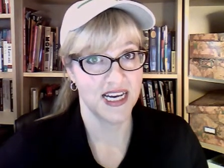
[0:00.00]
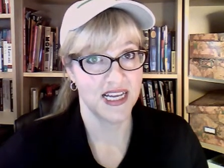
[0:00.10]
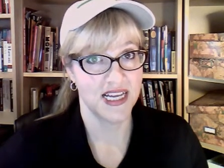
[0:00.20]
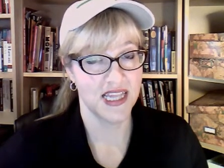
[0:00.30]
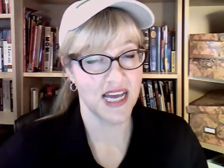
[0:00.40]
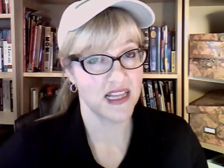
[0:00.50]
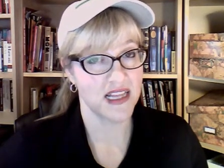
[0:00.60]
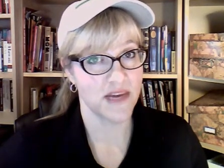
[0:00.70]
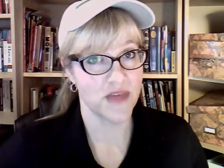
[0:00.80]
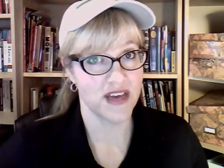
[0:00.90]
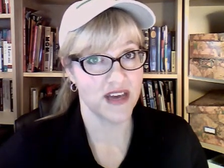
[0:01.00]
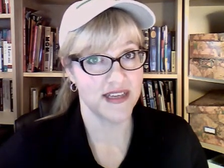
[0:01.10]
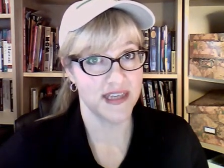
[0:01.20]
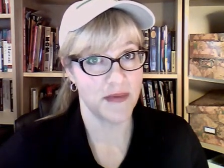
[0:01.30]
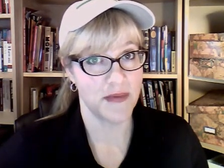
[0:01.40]
Luckily, with the
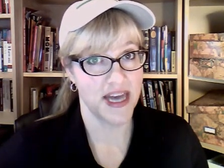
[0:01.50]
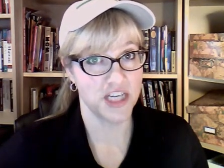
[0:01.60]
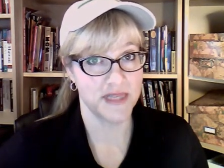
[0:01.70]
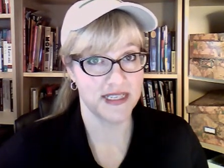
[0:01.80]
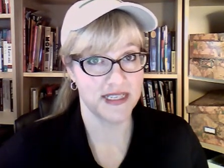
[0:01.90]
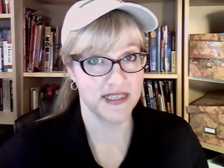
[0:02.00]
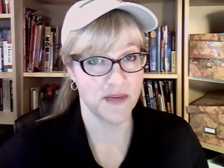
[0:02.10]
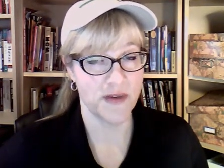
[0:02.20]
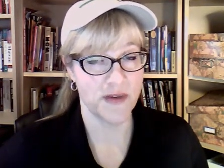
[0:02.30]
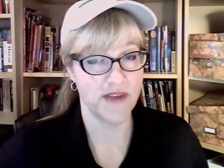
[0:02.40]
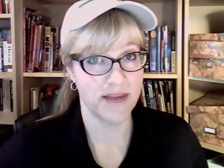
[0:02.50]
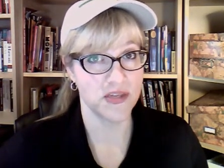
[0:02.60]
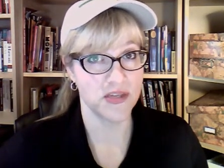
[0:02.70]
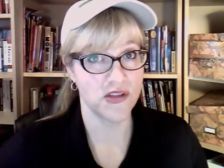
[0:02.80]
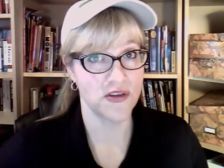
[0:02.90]
content management system, we were able
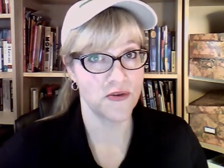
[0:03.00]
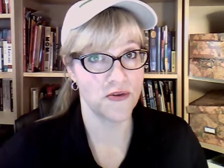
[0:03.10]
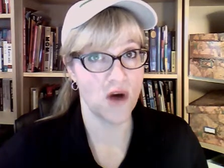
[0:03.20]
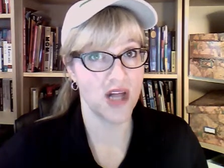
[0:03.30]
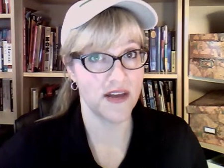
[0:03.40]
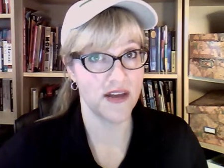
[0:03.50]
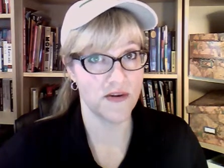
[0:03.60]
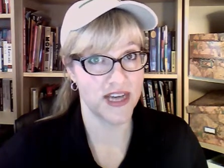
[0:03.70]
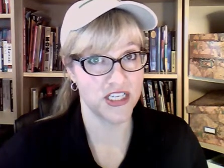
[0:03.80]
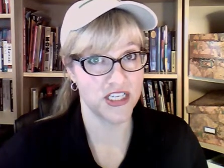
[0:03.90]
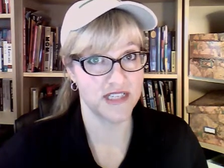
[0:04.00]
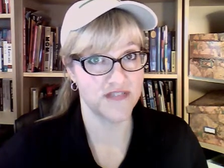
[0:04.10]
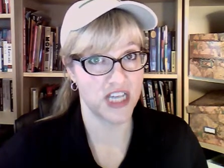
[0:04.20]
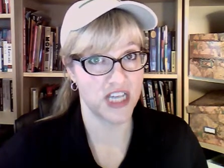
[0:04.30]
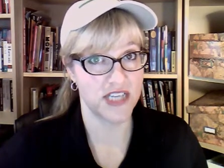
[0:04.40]
to look through all iterations of
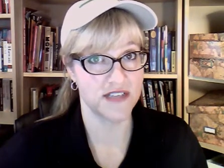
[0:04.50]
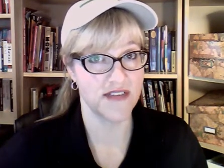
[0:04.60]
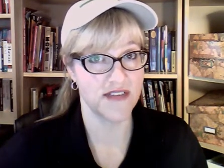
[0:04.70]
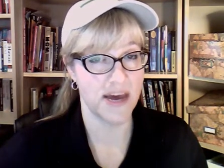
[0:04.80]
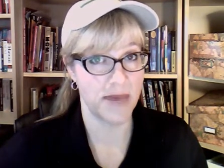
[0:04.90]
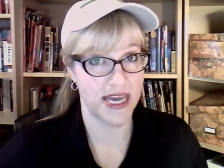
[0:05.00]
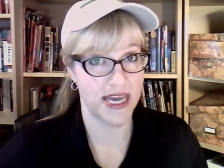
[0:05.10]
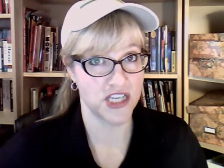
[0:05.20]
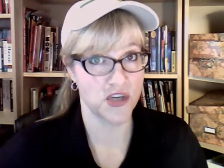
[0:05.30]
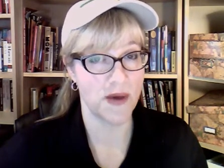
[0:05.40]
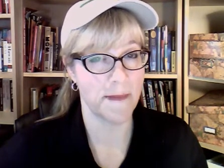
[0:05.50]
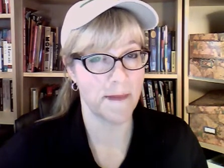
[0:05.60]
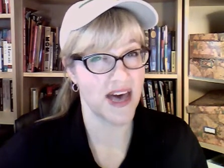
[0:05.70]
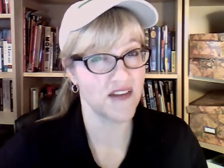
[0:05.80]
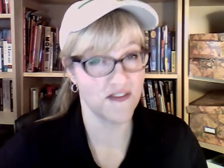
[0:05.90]
changes of that page going
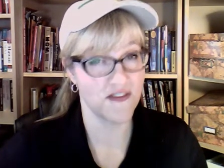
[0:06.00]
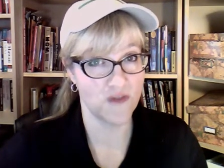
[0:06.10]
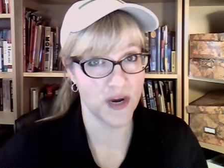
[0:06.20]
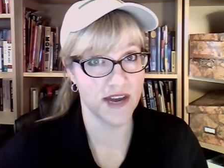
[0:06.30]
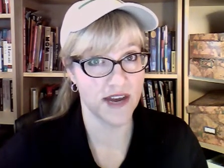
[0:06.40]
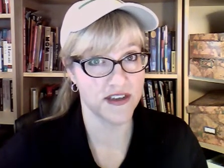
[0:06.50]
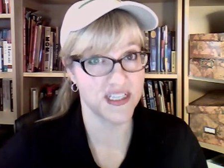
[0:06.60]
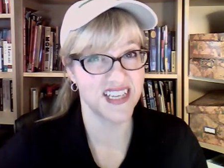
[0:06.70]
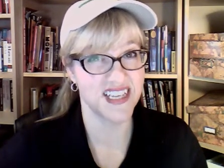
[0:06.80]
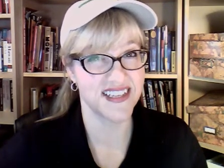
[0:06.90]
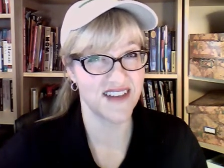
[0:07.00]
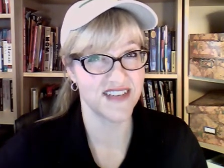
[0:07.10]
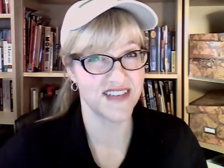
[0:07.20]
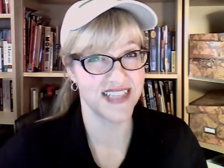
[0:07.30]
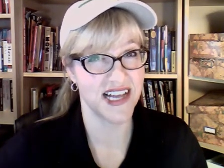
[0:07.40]
back for four years to discover
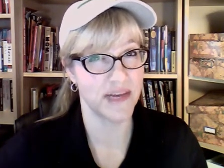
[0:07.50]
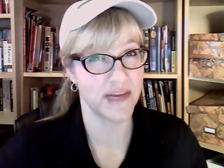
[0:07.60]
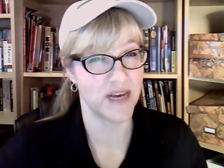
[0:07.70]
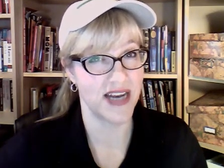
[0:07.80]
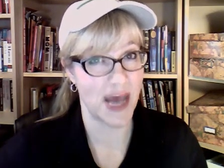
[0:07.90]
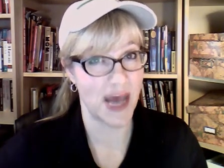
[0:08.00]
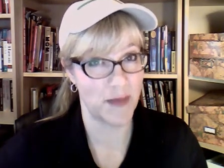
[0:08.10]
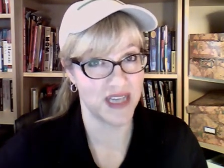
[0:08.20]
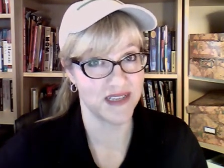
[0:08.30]
exactly when it happened.